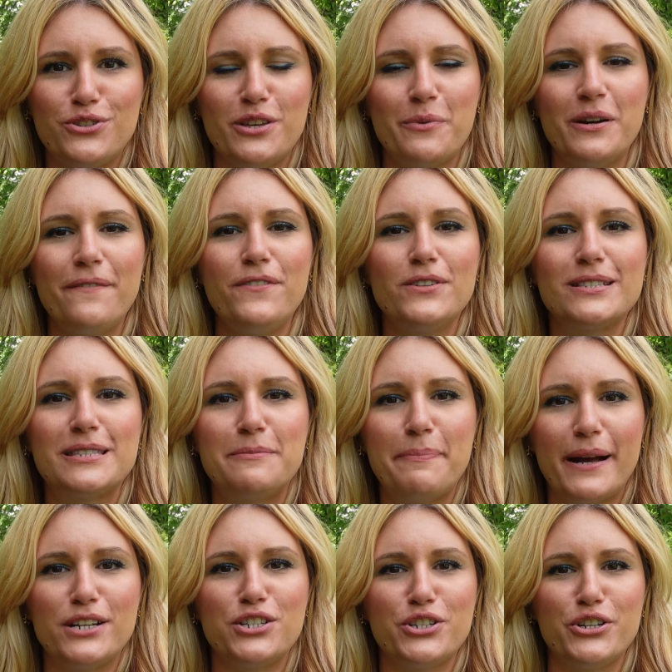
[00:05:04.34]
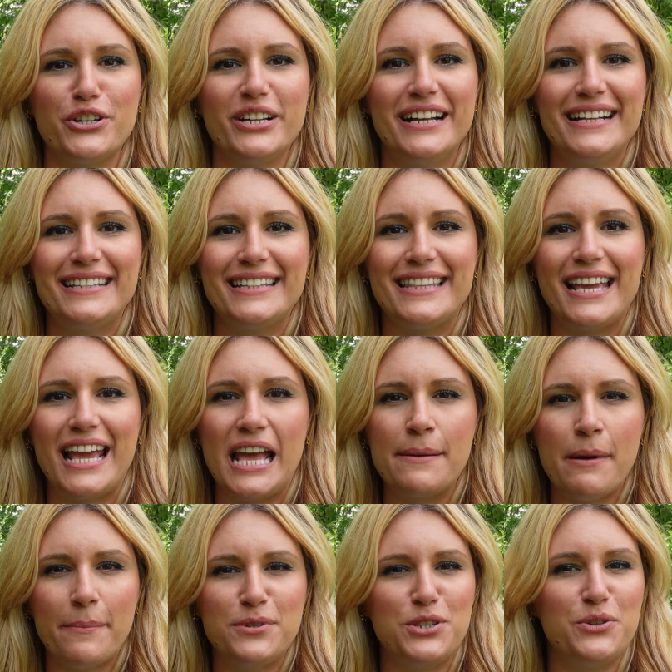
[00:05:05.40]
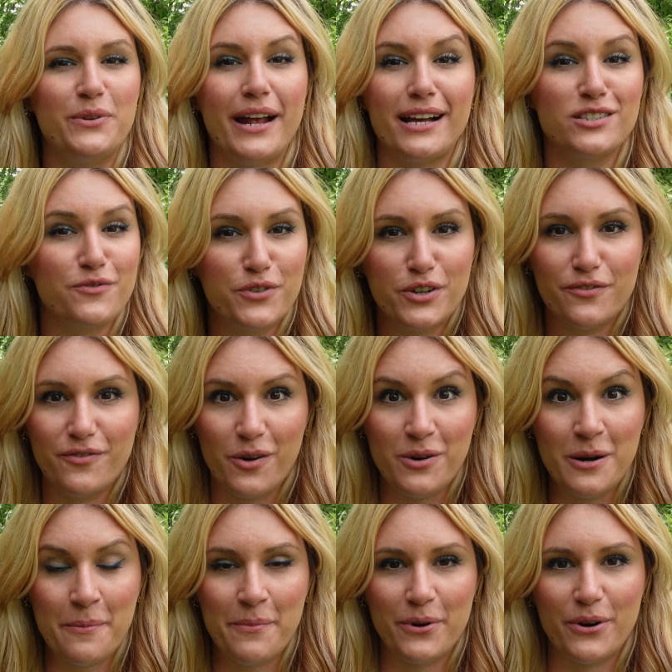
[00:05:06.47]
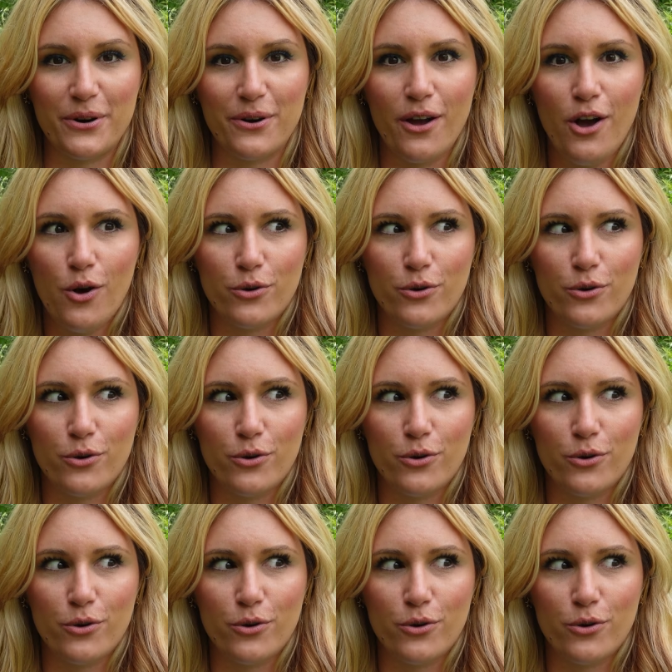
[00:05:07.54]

to you. They want to feel special that they came up to you and asked for your phone number